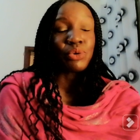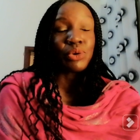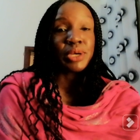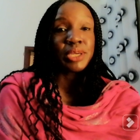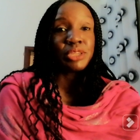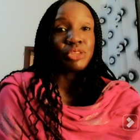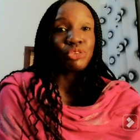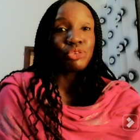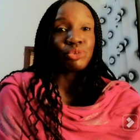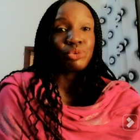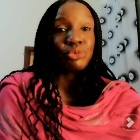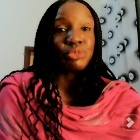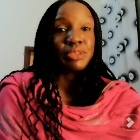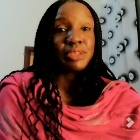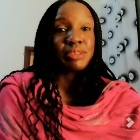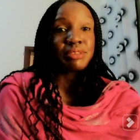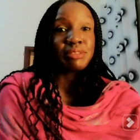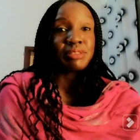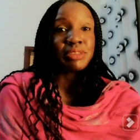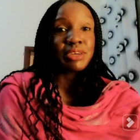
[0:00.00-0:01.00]
going to
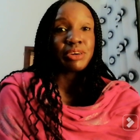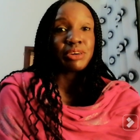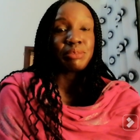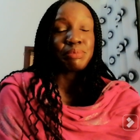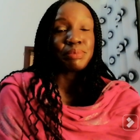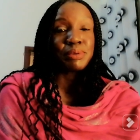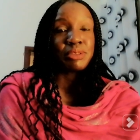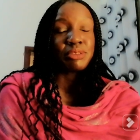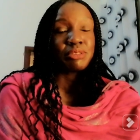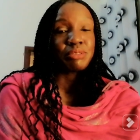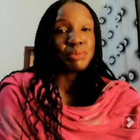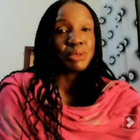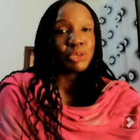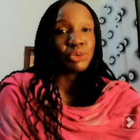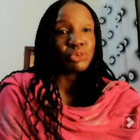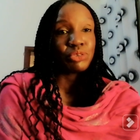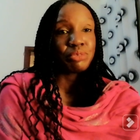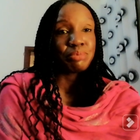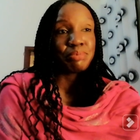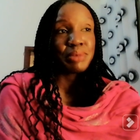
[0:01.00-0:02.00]
this therapist
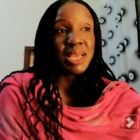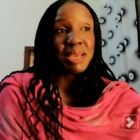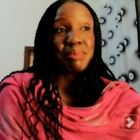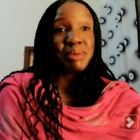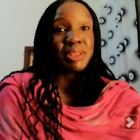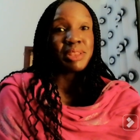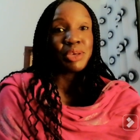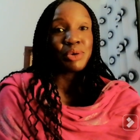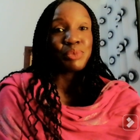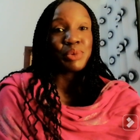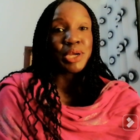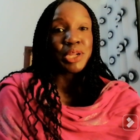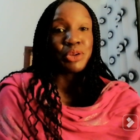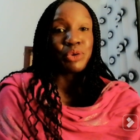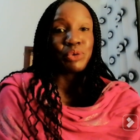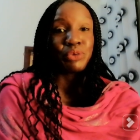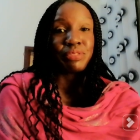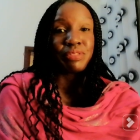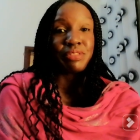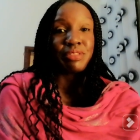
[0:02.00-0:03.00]
because maybe they were
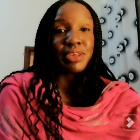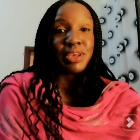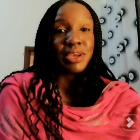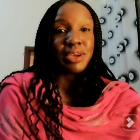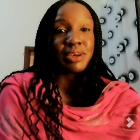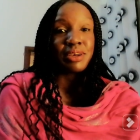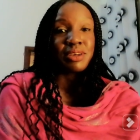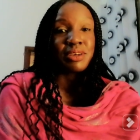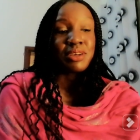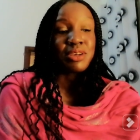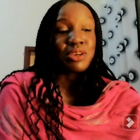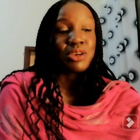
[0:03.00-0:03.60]
not there